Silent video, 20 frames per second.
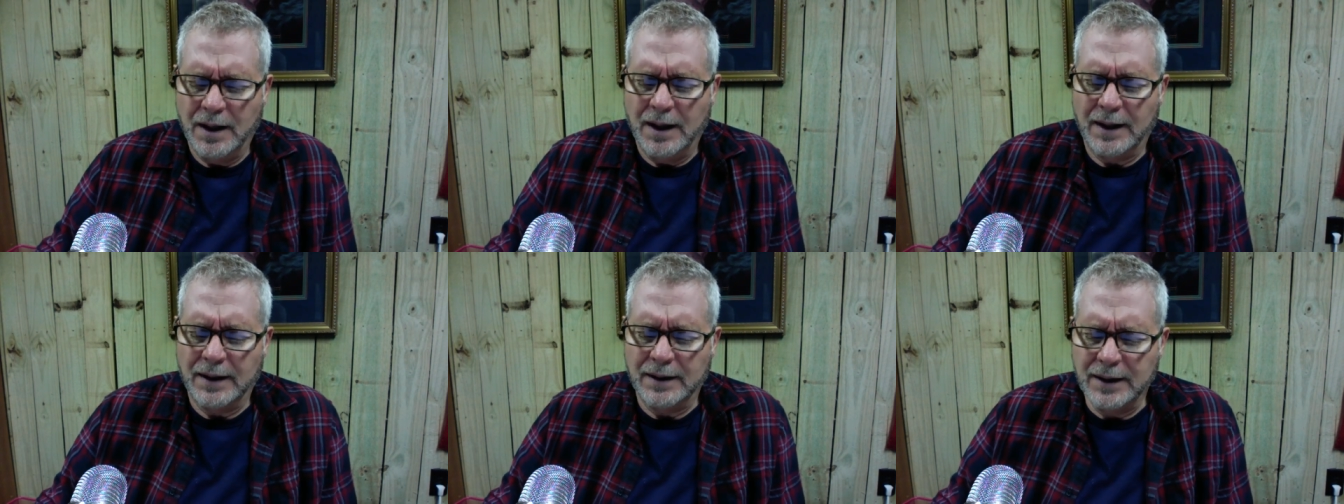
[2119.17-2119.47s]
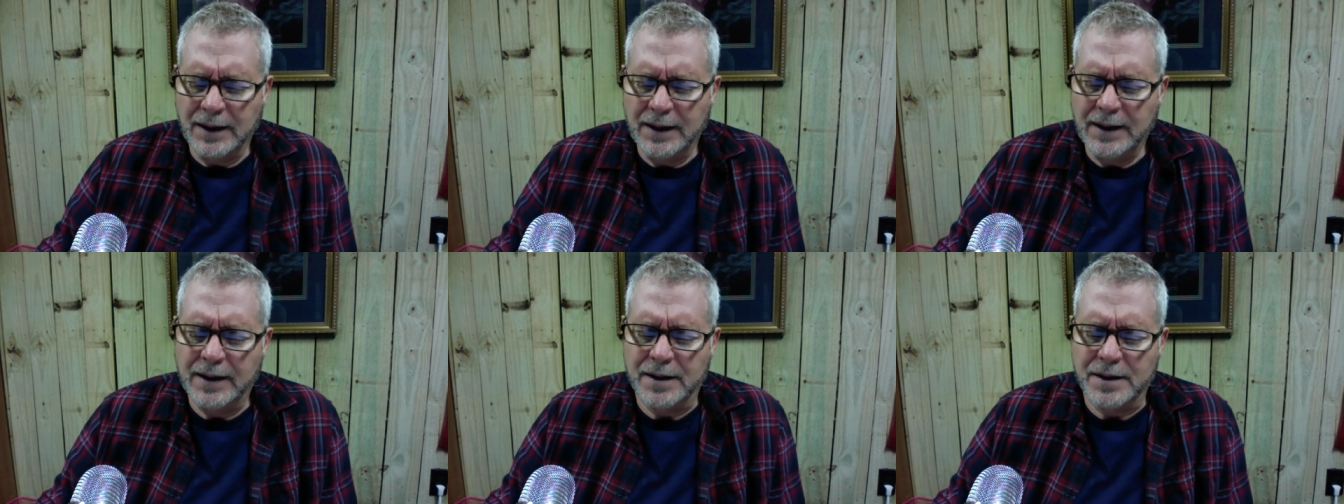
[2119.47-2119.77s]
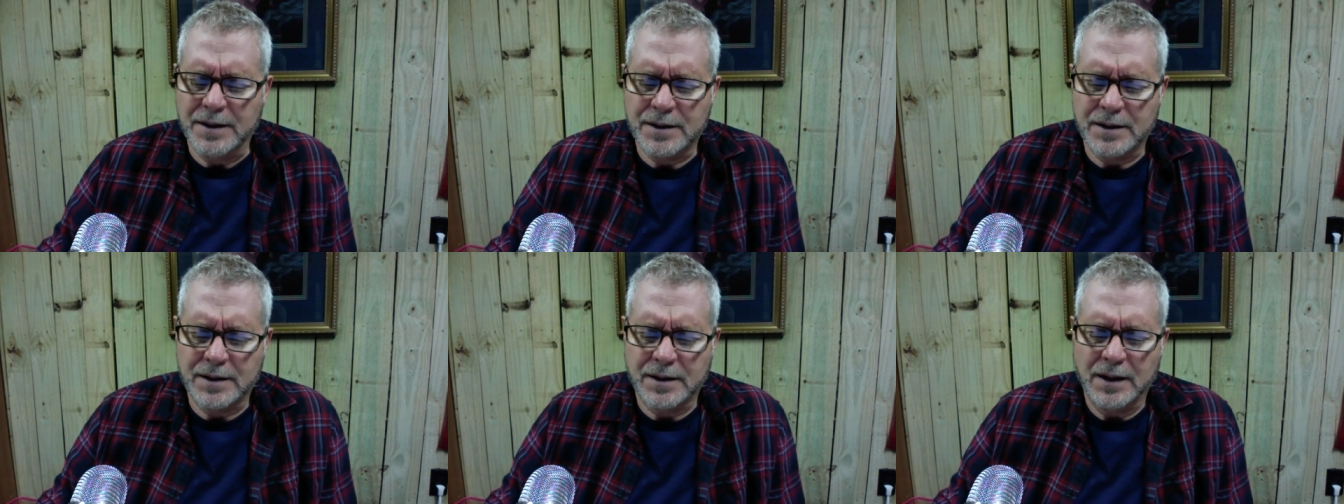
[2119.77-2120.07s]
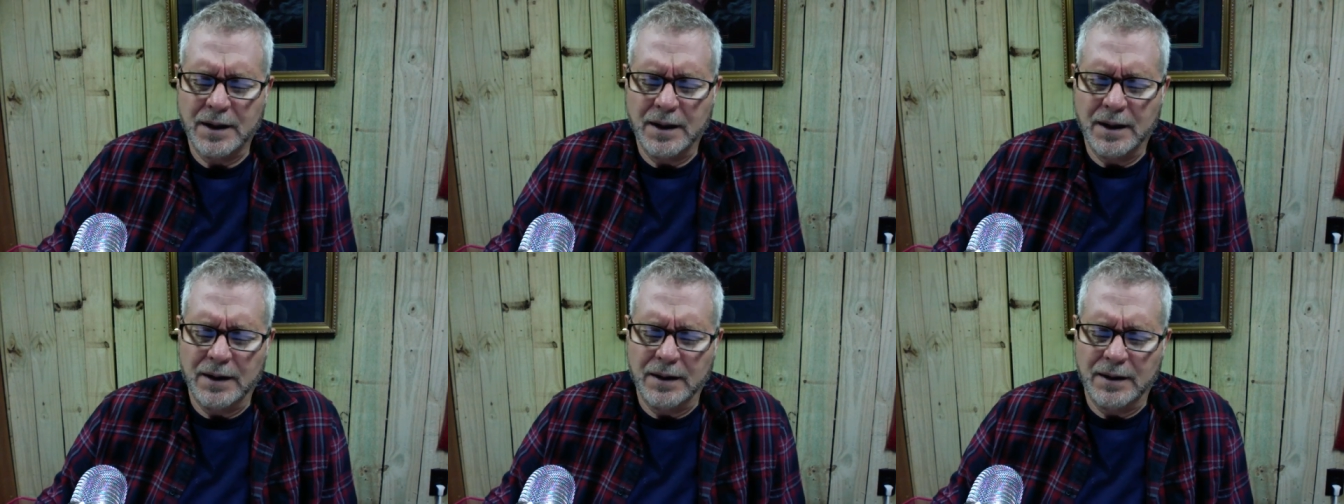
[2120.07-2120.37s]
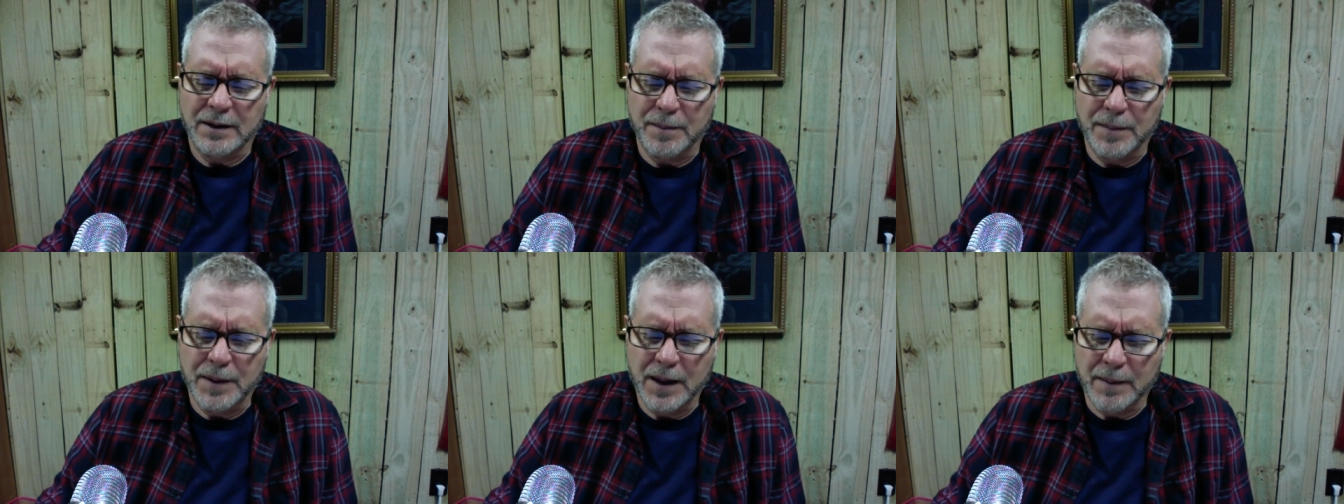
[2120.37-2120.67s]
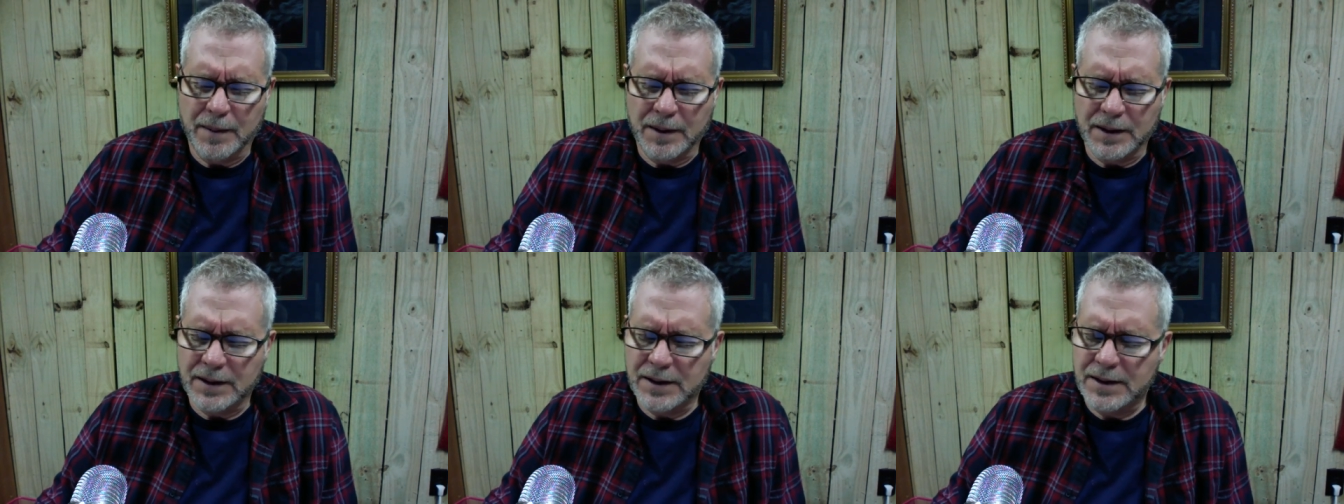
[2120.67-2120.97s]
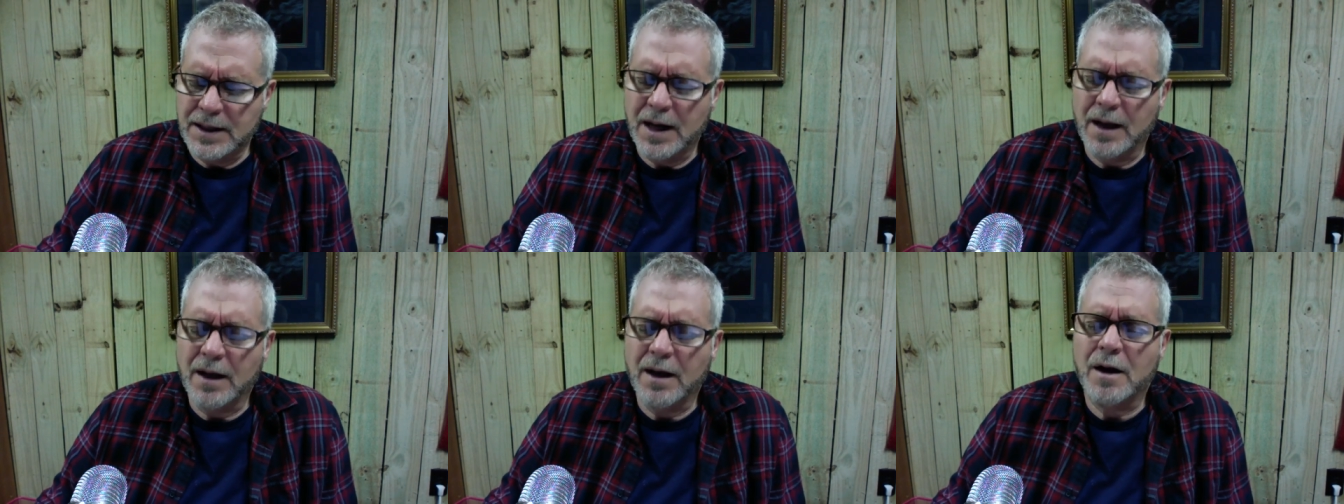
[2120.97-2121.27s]
and lead us to be able to
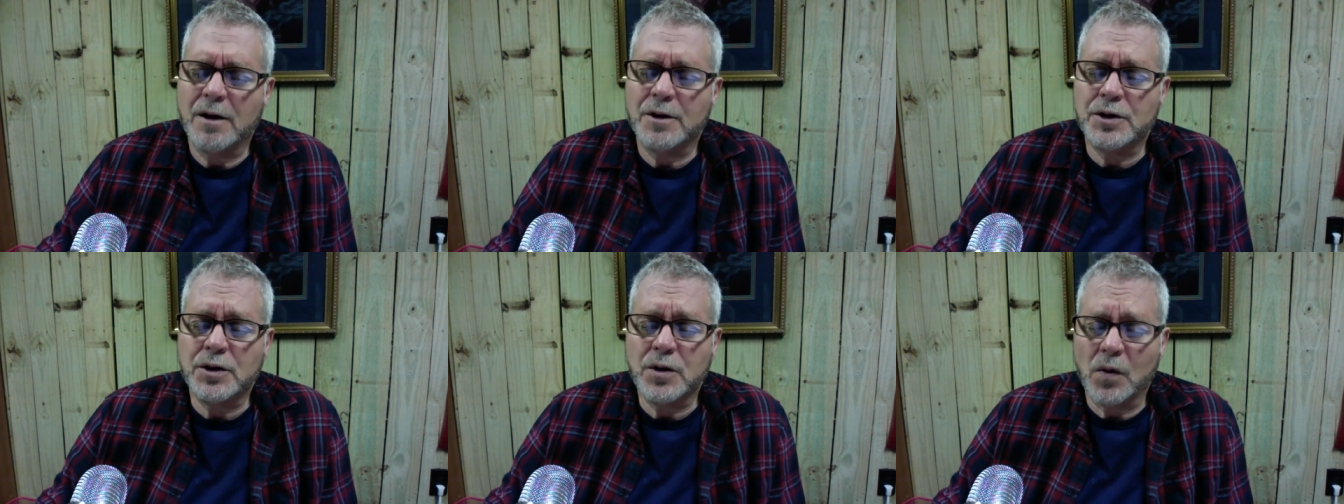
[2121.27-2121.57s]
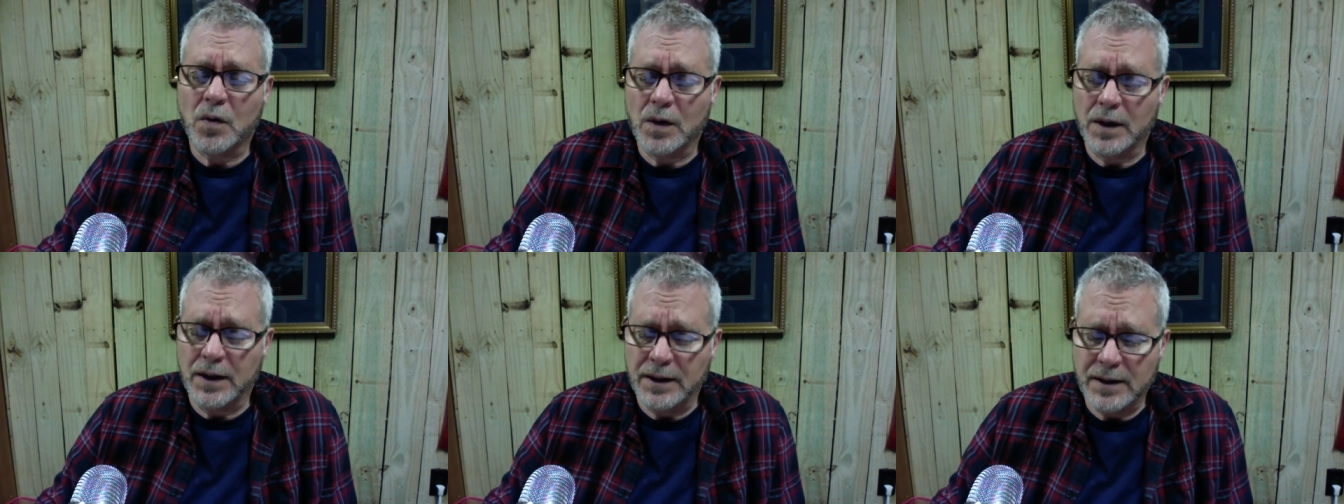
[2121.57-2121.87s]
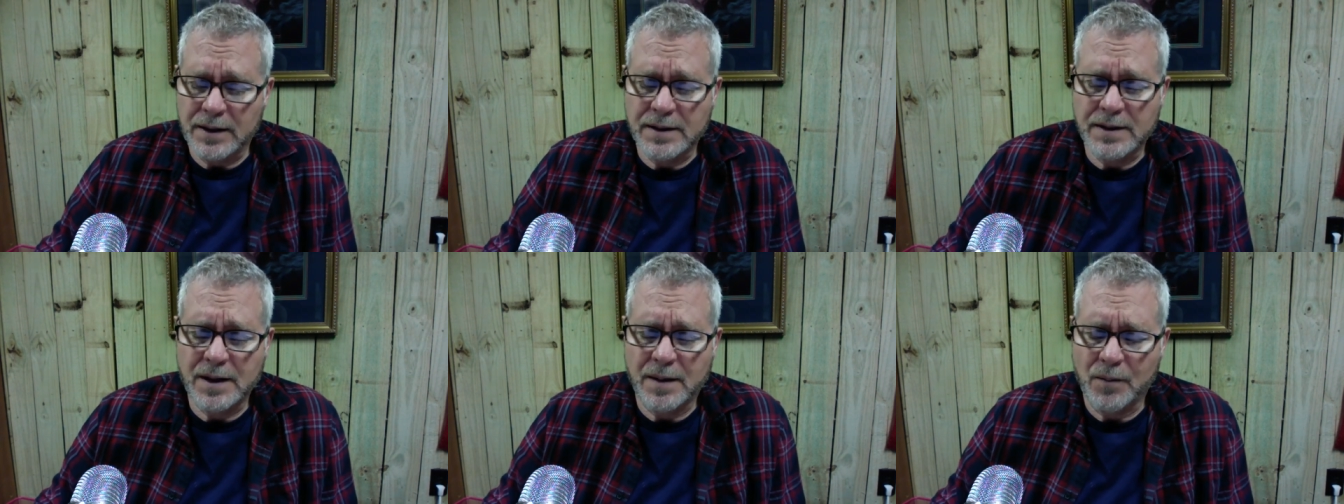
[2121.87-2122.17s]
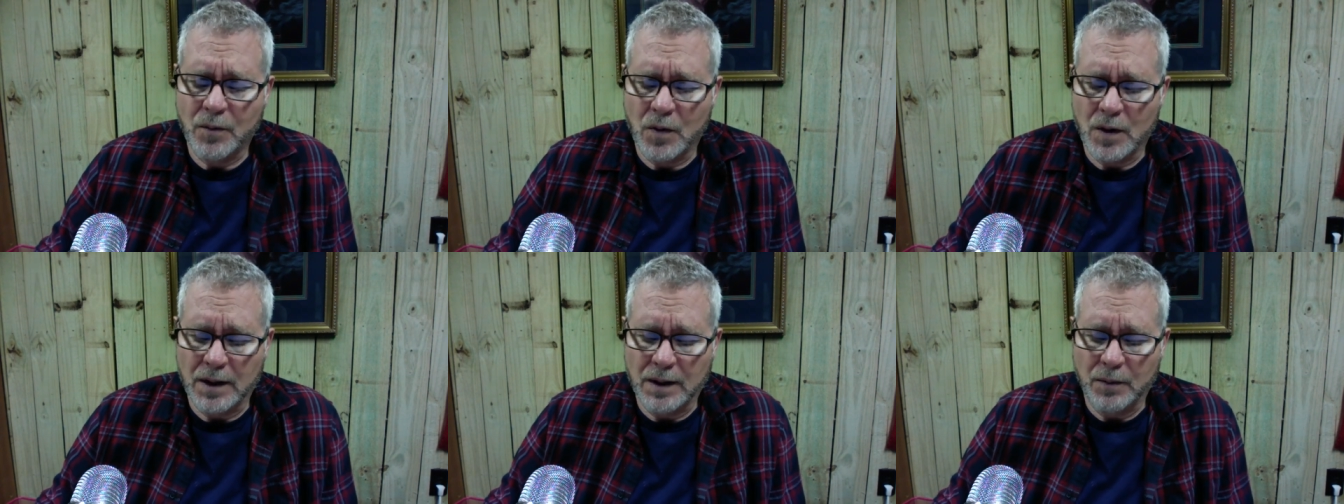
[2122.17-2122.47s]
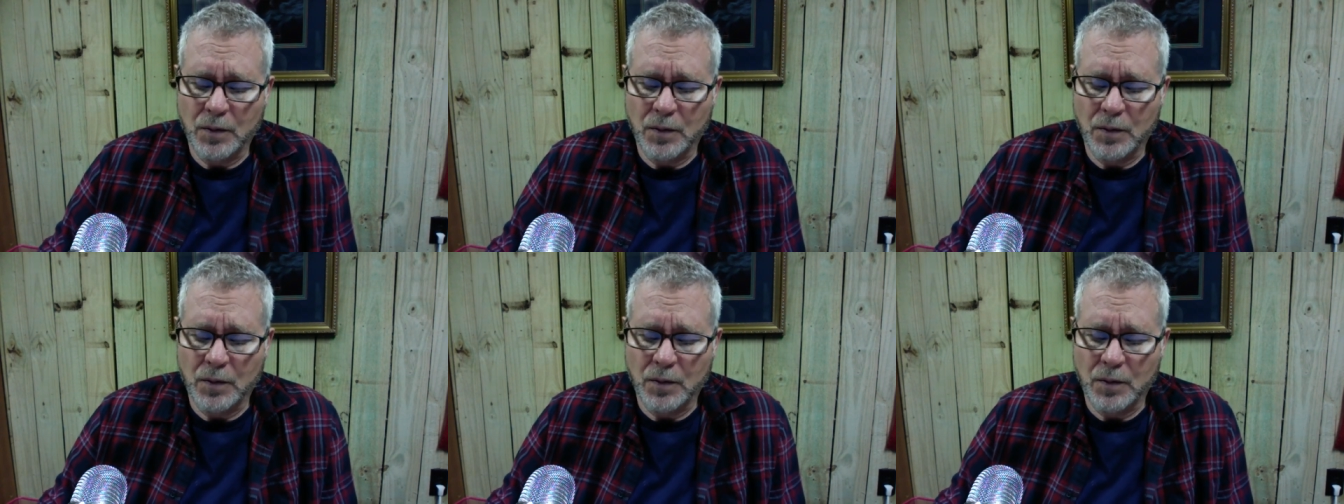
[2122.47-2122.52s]
tell our story to someone.